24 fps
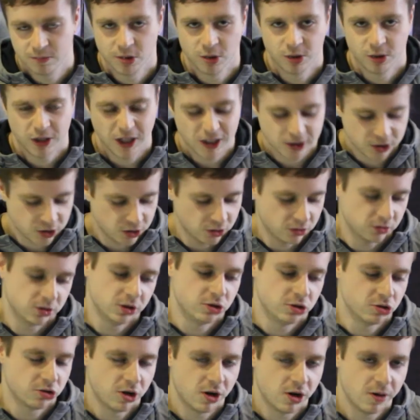But that's the only
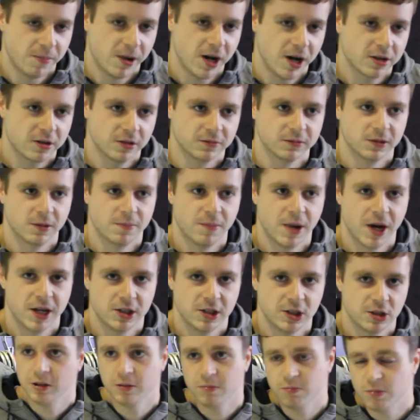drawback of the
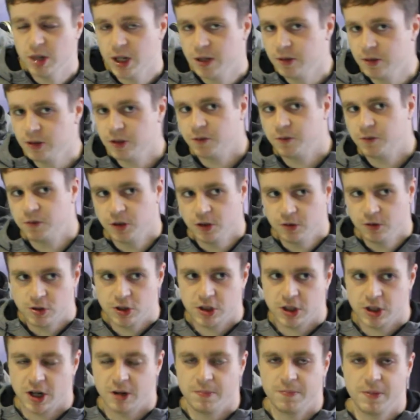bench. Maybe in the
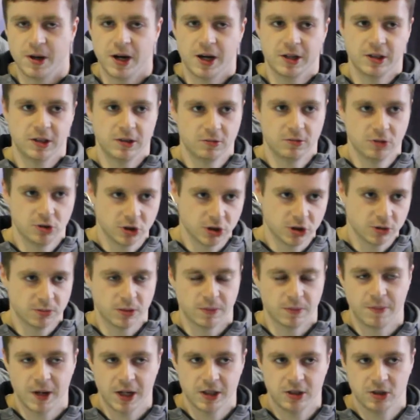future I'll buy a new
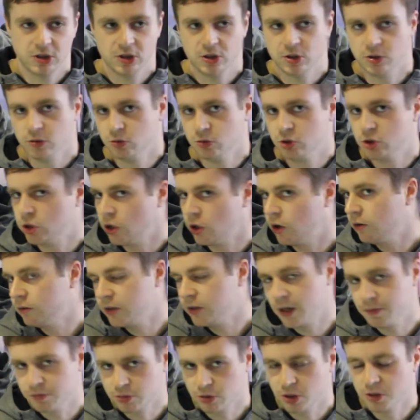adjustable bench to solve
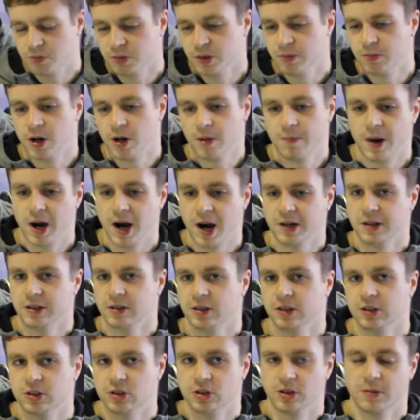that problem, or buy an
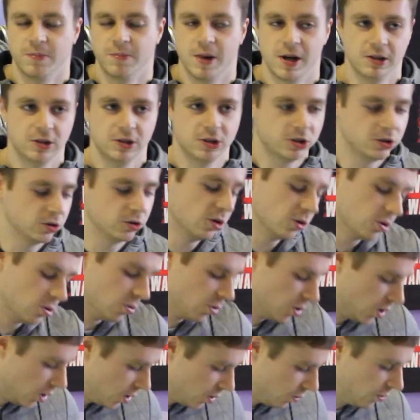additional bench to
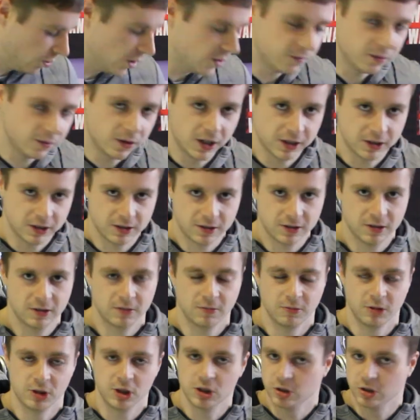go with this,
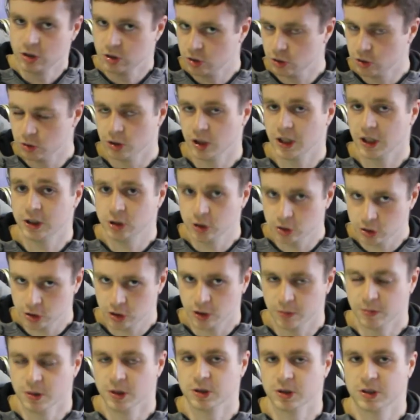which is
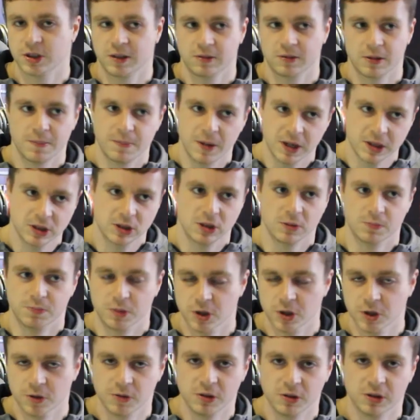adjustable, so you have the best of
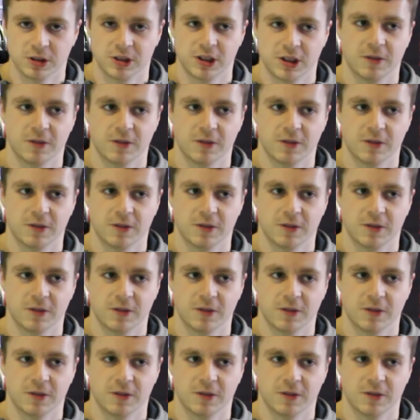both worlds.